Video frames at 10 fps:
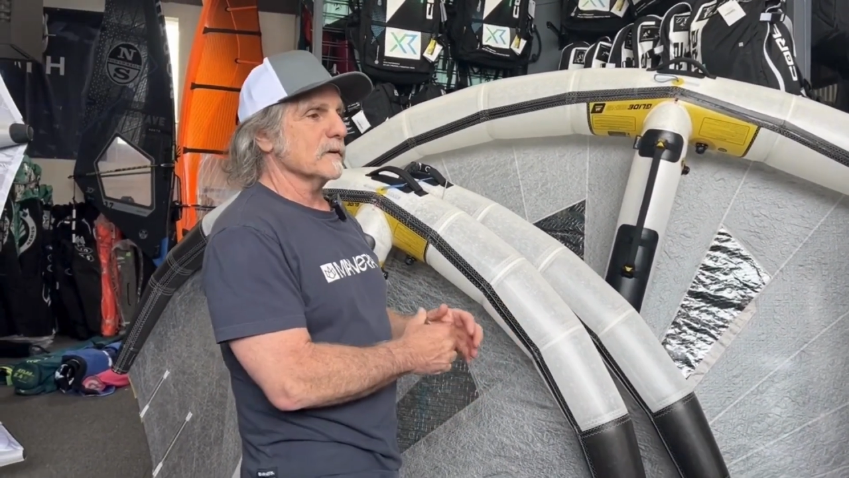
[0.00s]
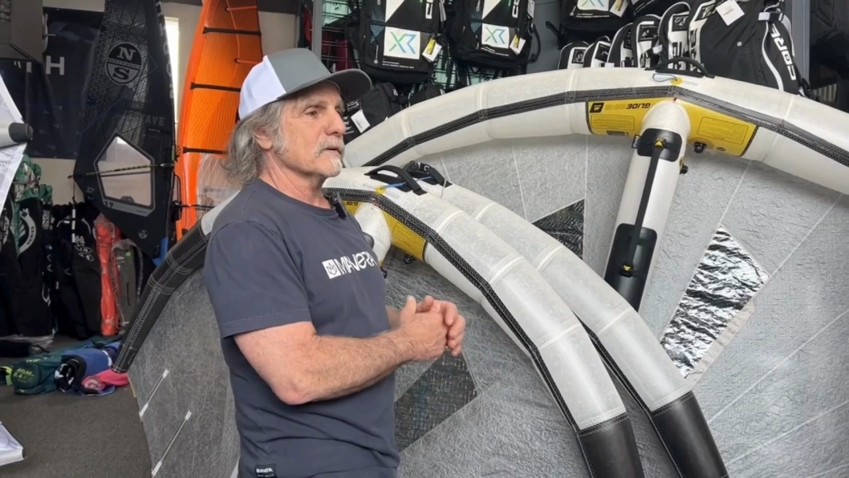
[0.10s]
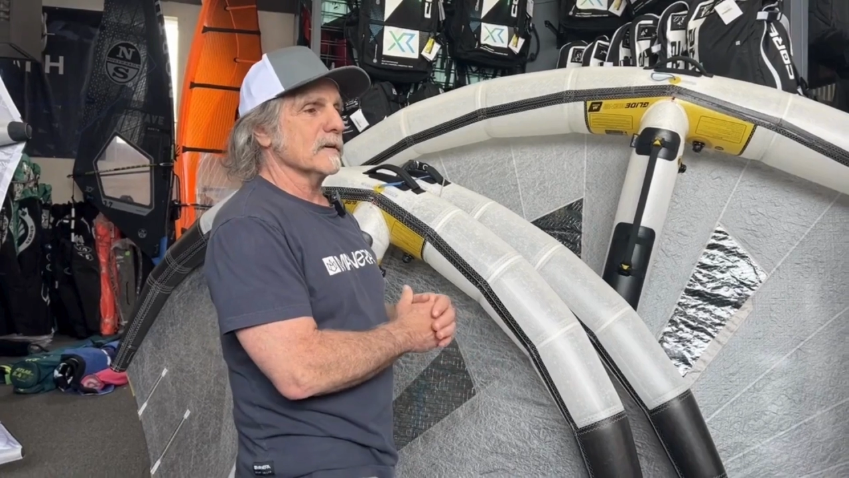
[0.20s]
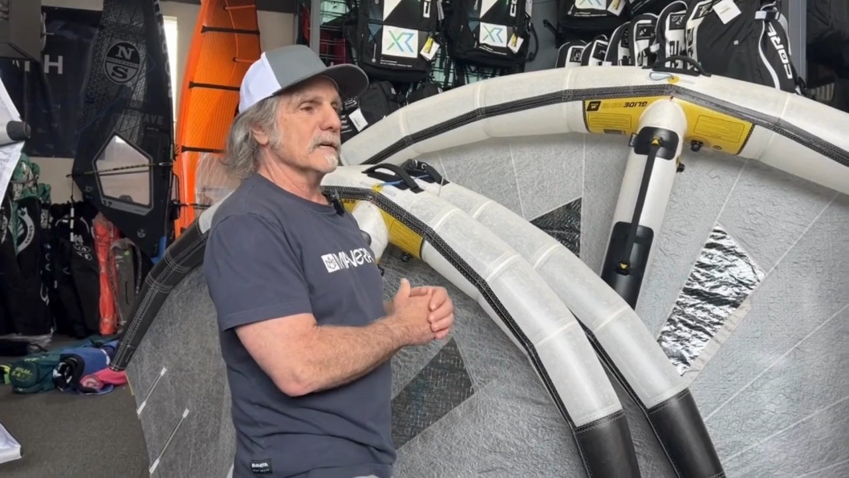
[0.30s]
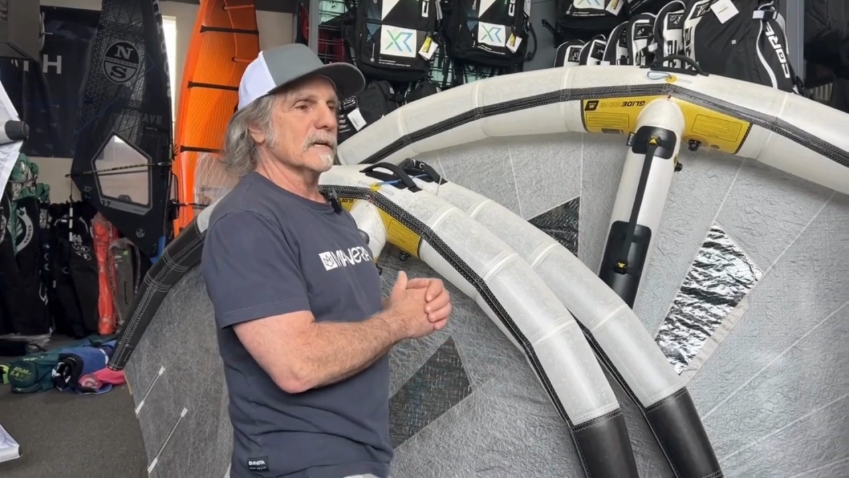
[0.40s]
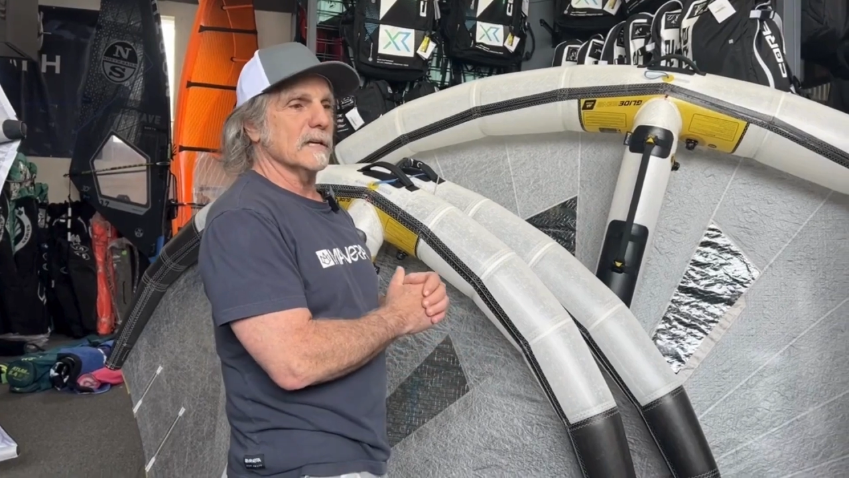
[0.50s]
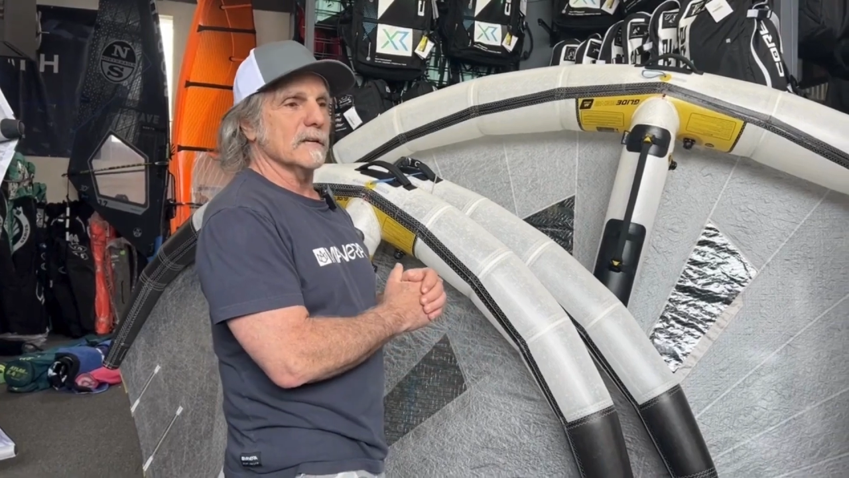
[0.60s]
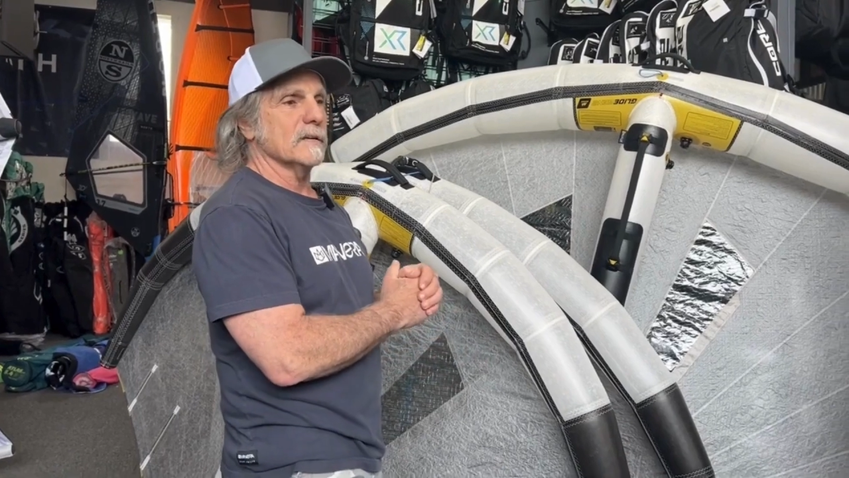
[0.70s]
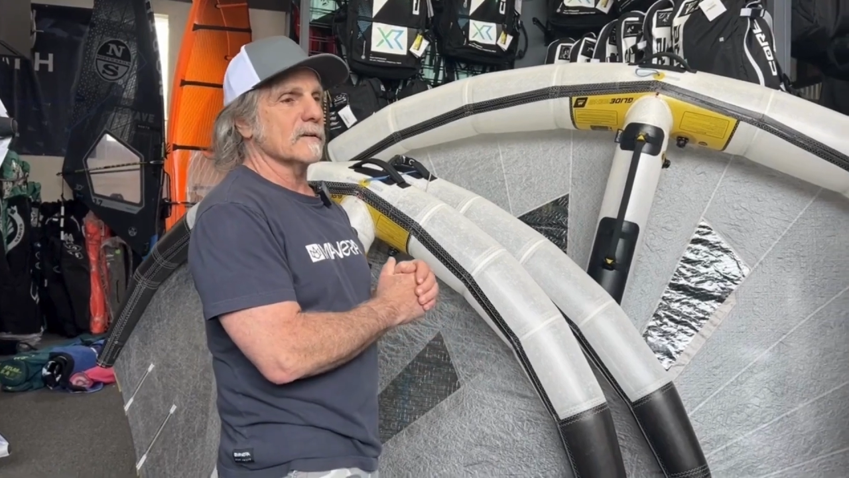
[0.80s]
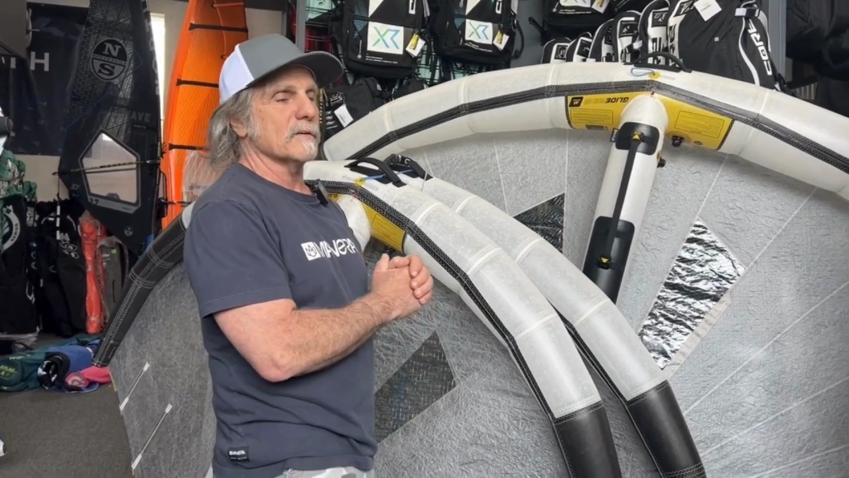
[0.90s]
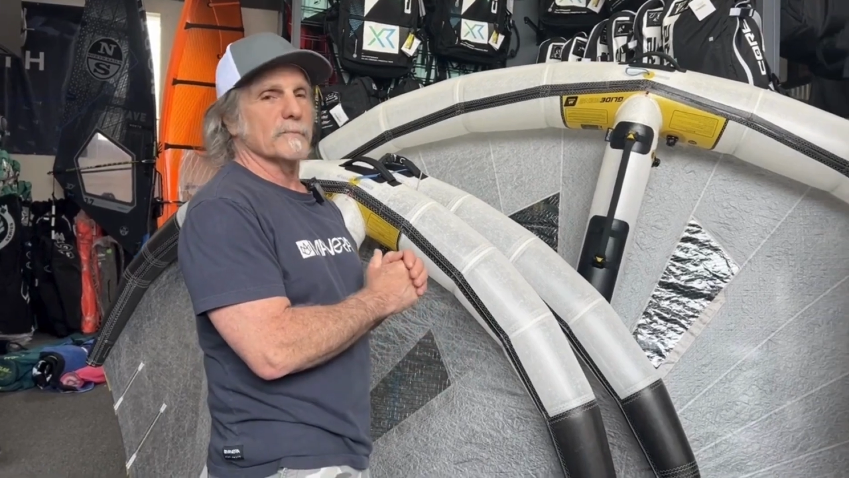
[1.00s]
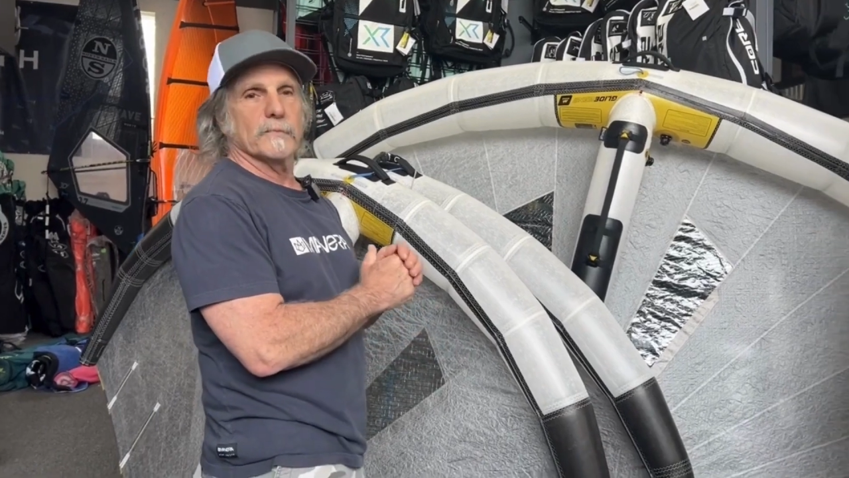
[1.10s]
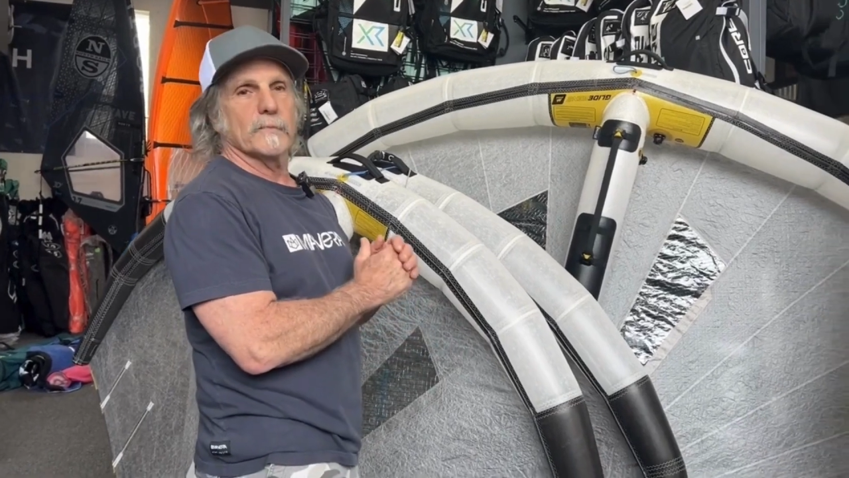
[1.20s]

You're going to get your